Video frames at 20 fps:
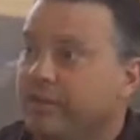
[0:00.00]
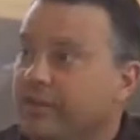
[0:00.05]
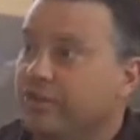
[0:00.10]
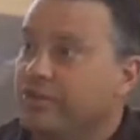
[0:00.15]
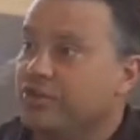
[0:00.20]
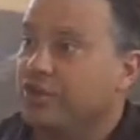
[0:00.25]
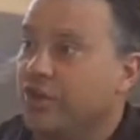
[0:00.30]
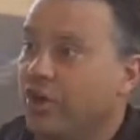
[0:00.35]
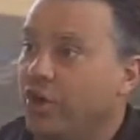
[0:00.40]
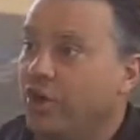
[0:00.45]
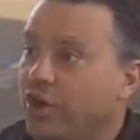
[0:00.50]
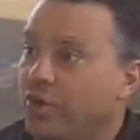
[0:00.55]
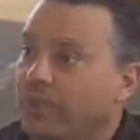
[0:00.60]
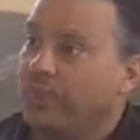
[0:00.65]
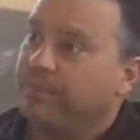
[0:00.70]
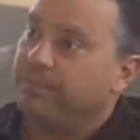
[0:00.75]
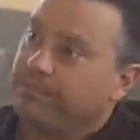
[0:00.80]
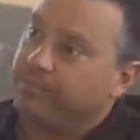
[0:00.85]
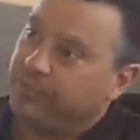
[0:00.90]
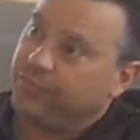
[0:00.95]

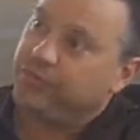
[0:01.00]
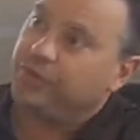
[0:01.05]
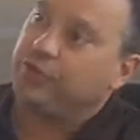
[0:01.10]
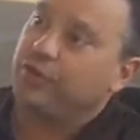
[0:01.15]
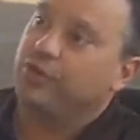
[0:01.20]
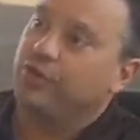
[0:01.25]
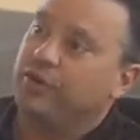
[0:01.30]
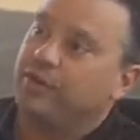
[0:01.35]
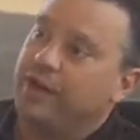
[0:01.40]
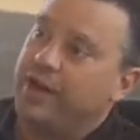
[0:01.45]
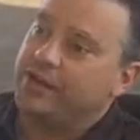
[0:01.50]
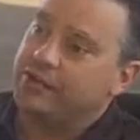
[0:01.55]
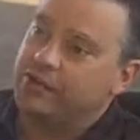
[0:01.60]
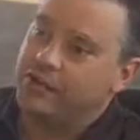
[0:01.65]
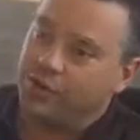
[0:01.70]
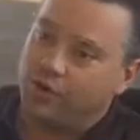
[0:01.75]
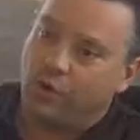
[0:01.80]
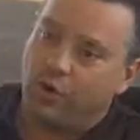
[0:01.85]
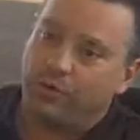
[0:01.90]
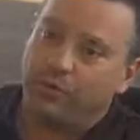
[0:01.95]
So you could have actually
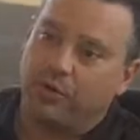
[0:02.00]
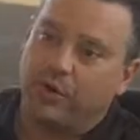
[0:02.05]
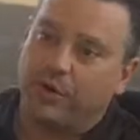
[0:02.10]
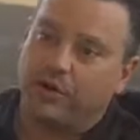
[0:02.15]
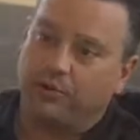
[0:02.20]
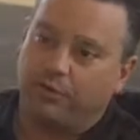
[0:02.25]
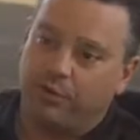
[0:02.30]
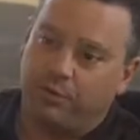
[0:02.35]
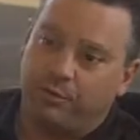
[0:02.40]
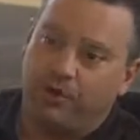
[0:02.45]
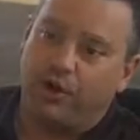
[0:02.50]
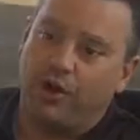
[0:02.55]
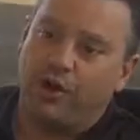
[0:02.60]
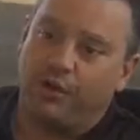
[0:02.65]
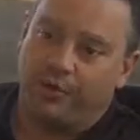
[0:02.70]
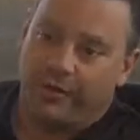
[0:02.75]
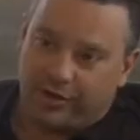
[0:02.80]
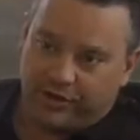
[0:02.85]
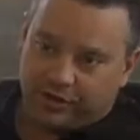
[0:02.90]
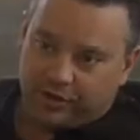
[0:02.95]
incorporated a football
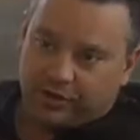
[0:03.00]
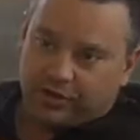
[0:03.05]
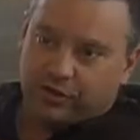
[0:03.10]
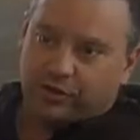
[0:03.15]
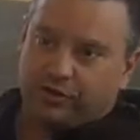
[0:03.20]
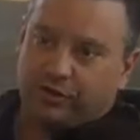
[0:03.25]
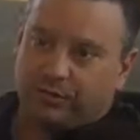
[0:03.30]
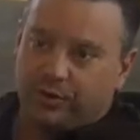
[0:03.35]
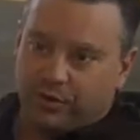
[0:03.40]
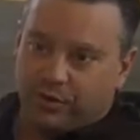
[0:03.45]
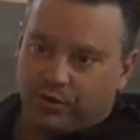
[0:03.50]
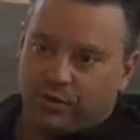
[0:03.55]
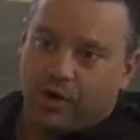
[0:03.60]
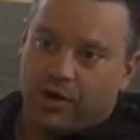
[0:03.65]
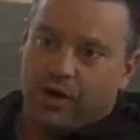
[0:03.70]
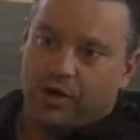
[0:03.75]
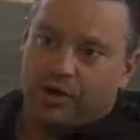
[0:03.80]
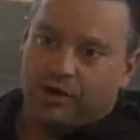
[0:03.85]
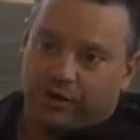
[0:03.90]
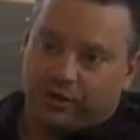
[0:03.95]
helmet into your computer
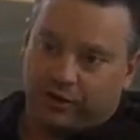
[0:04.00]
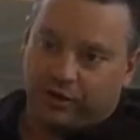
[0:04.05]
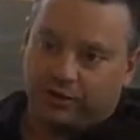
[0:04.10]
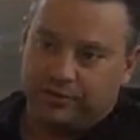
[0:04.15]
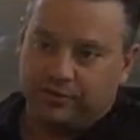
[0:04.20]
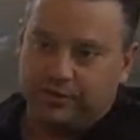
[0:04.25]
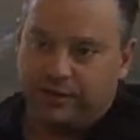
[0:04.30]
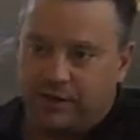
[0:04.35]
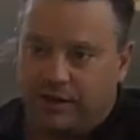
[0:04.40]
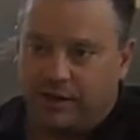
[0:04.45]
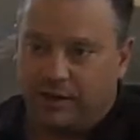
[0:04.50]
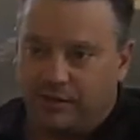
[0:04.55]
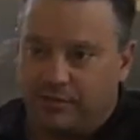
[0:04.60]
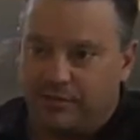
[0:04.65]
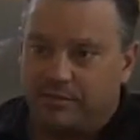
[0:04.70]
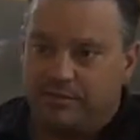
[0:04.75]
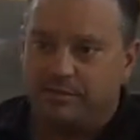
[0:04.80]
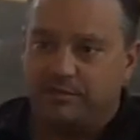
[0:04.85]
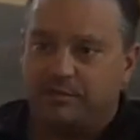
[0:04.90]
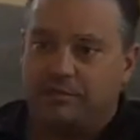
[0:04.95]
monitor
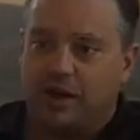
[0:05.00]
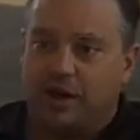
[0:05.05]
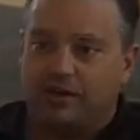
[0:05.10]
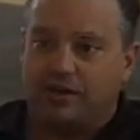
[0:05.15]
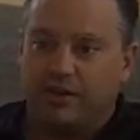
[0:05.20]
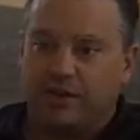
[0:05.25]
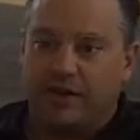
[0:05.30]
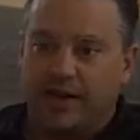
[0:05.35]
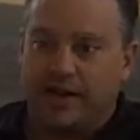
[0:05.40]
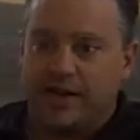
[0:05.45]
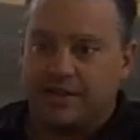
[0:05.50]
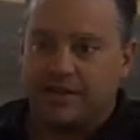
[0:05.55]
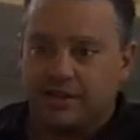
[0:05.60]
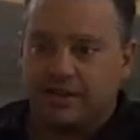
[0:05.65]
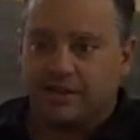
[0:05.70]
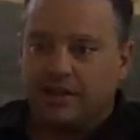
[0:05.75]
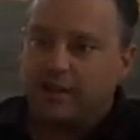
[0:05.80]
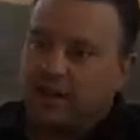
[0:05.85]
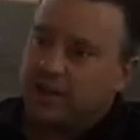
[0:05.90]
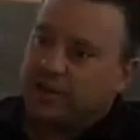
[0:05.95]
on the desk.
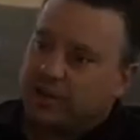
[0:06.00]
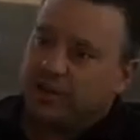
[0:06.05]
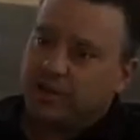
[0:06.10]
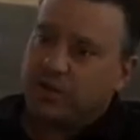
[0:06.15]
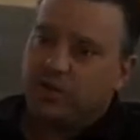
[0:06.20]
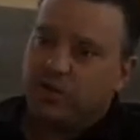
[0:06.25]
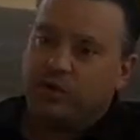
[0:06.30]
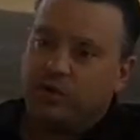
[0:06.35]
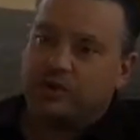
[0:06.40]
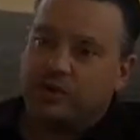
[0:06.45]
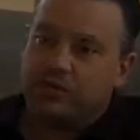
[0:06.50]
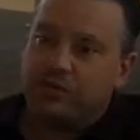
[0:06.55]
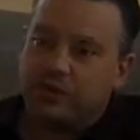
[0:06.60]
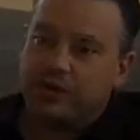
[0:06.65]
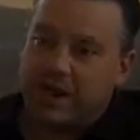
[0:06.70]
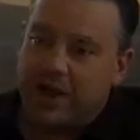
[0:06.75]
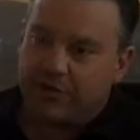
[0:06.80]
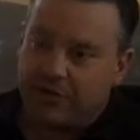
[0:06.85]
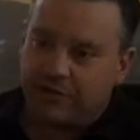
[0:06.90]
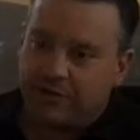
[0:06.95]
You wouldn't so much
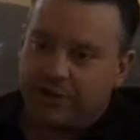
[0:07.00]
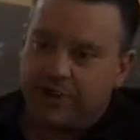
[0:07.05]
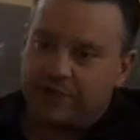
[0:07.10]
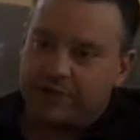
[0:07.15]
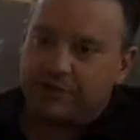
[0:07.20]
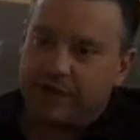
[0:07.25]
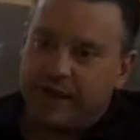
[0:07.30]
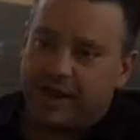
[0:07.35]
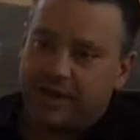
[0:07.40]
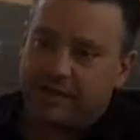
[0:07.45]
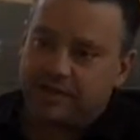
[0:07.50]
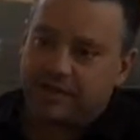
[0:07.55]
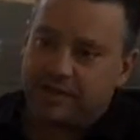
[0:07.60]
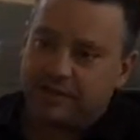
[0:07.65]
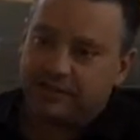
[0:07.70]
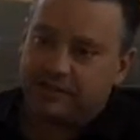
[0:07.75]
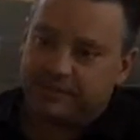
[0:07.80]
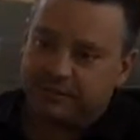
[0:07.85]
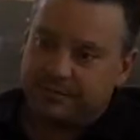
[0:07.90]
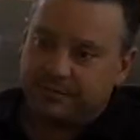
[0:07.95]
have a face mask
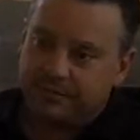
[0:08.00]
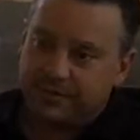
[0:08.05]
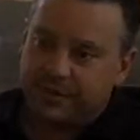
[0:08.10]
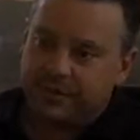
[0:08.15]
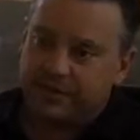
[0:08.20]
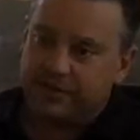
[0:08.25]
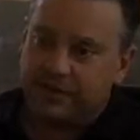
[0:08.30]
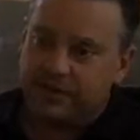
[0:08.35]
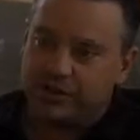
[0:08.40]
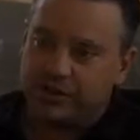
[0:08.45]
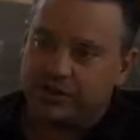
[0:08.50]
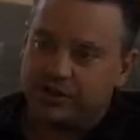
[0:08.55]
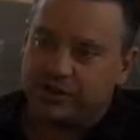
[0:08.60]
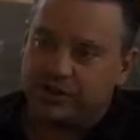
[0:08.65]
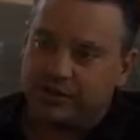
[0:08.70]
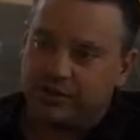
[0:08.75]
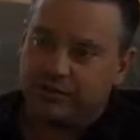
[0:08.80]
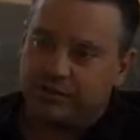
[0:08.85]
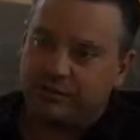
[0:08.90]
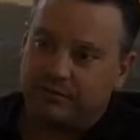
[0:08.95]
as just
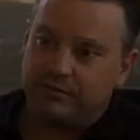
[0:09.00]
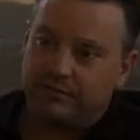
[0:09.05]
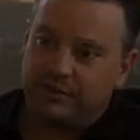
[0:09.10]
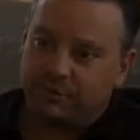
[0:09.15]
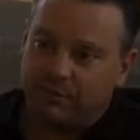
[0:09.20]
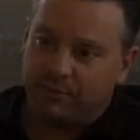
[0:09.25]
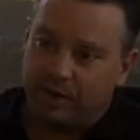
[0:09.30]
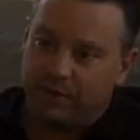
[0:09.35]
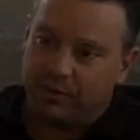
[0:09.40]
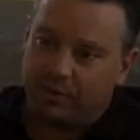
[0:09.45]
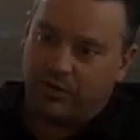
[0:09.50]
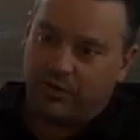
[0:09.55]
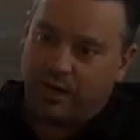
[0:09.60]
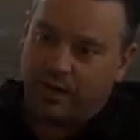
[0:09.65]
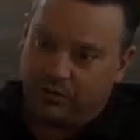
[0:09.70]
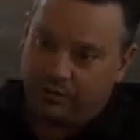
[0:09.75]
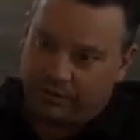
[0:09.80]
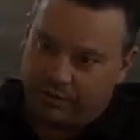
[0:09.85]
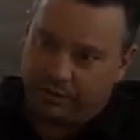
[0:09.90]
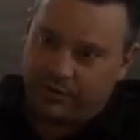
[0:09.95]
the bubbled
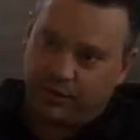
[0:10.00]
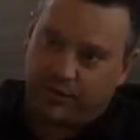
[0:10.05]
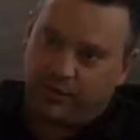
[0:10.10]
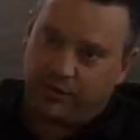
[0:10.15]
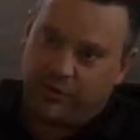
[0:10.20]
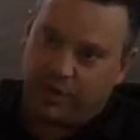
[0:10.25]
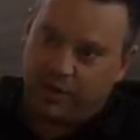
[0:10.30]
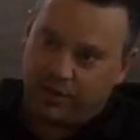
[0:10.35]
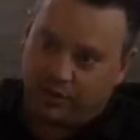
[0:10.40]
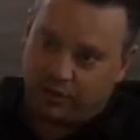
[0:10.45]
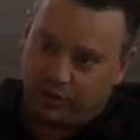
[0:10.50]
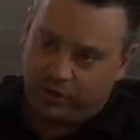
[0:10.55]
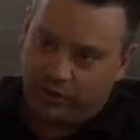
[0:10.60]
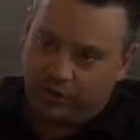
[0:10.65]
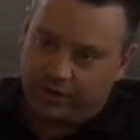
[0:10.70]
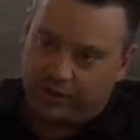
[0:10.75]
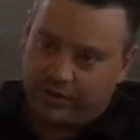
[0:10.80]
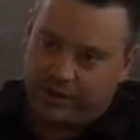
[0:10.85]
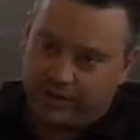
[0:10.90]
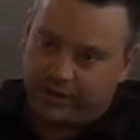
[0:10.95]
out computer monitor
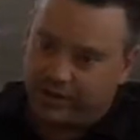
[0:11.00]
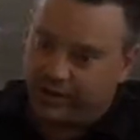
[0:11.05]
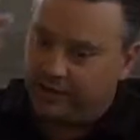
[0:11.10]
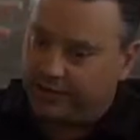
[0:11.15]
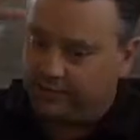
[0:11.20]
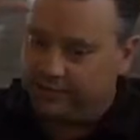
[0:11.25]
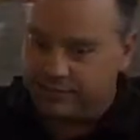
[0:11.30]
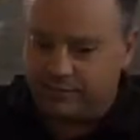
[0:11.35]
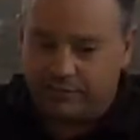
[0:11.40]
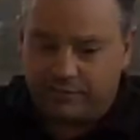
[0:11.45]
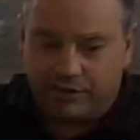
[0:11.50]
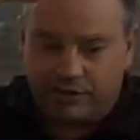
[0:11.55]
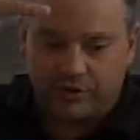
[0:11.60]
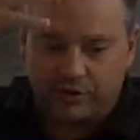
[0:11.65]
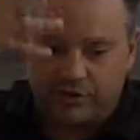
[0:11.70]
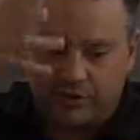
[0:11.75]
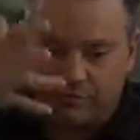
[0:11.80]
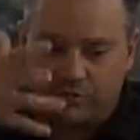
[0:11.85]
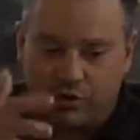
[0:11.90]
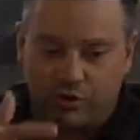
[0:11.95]
would be like a
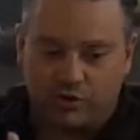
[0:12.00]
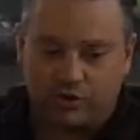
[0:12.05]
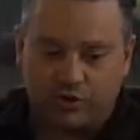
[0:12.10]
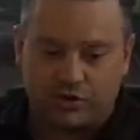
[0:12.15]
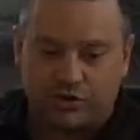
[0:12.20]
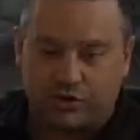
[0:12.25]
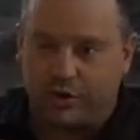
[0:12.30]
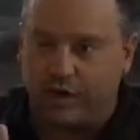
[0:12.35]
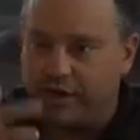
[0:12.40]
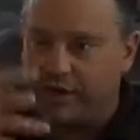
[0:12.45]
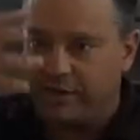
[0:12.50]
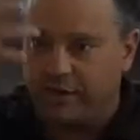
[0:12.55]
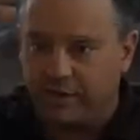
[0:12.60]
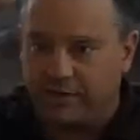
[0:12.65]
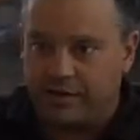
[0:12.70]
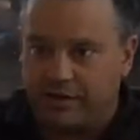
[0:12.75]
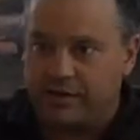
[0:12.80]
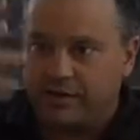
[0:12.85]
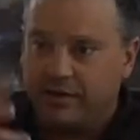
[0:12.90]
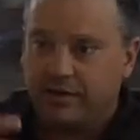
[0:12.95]
smoke screen
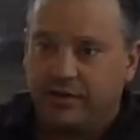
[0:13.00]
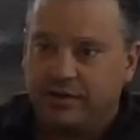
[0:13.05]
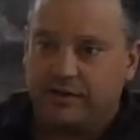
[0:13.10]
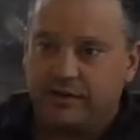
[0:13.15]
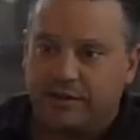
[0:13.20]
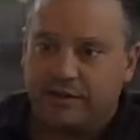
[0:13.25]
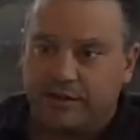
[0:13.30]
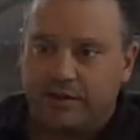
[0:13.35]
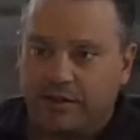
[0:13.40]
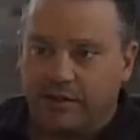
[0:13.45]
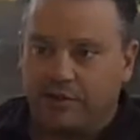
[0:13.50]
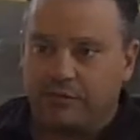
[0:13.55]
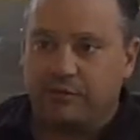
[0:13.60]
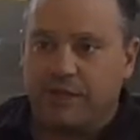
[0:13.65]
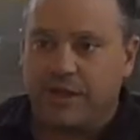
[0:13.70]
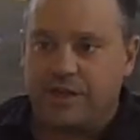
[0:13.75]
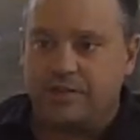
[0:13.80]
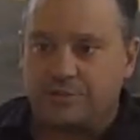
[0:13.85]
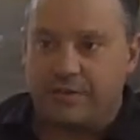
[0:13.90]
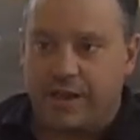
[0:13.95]

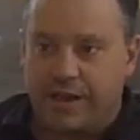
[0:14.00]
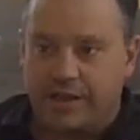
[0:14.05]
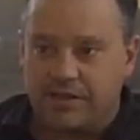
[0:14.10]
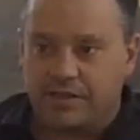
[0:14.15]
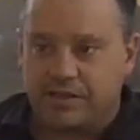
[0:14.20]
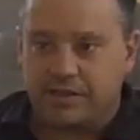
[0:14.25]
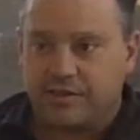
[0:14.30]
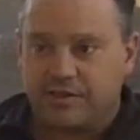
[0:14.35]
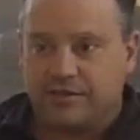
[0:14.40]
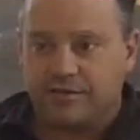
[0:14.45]
face mask.